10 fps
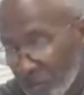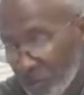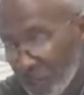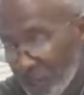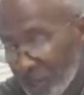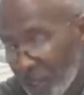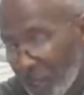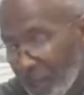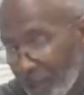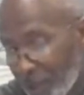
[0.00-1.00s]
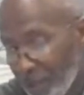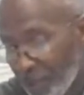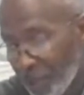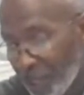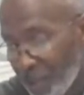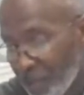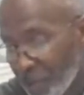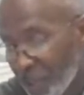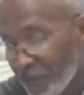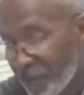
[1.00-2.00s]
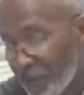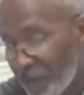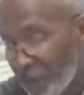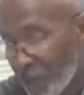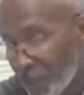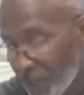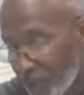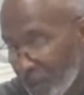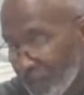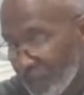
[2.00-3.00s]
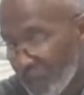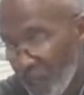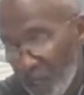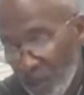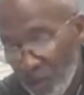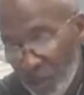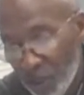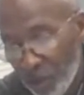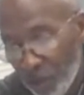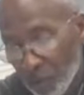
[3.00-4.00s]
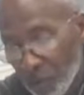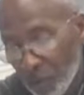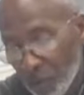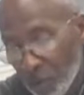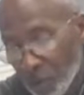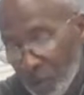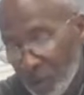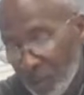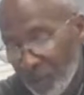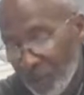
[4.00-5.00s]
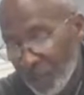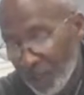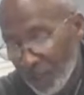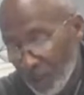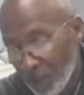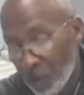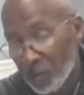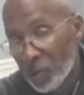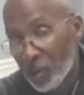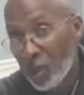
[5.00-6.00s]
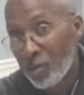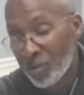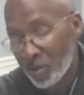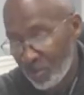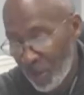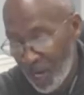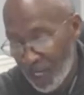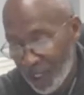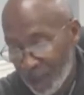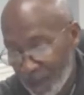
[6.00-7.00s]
triggers and a plan in place for avoiding them, you can work toward achieving long-term sobriety.